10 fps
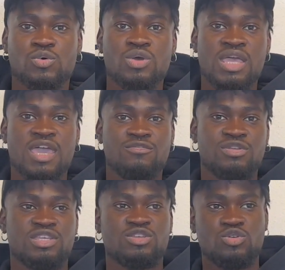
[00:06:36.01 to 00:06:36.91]
So
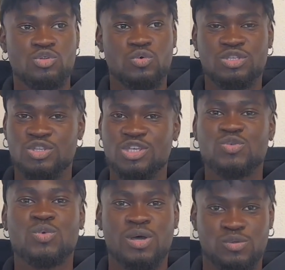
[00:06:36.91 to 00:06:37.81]
everything, you
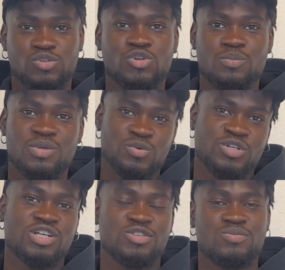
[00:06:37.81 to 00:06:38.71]
need to know how to shop in
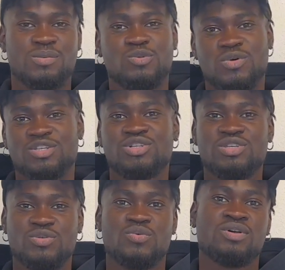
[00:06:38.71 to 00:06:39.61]
Russia to be able to
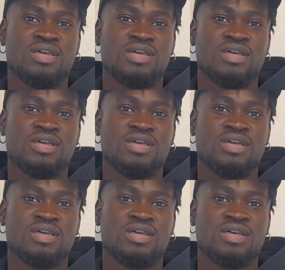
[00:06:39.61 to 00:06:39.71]
actually,